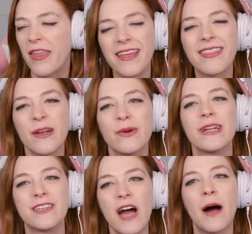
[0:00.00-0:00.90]
I think they
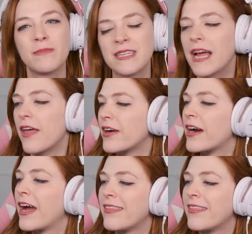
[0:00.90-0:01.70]
would adopt together.